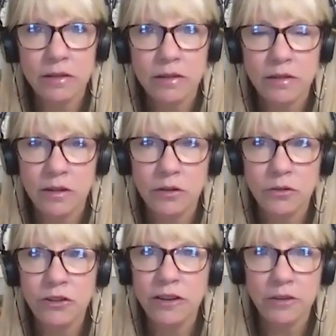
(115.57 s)
So
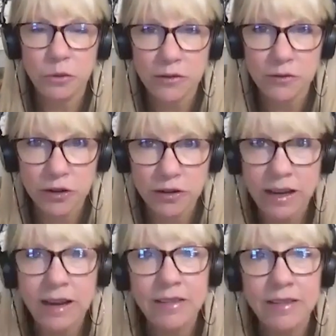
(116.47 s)
she does whatever it
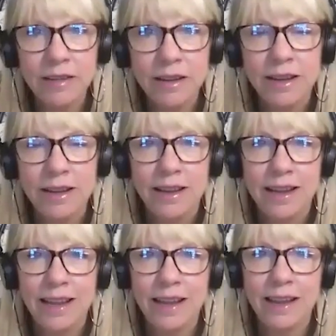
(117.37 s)
takes
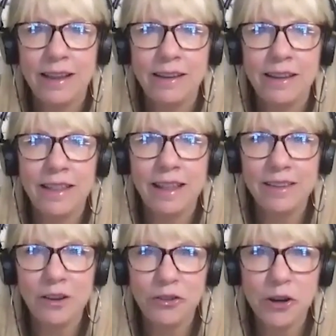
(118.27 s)
and that's
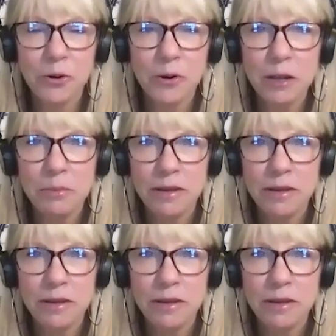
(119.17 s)
how she grew up.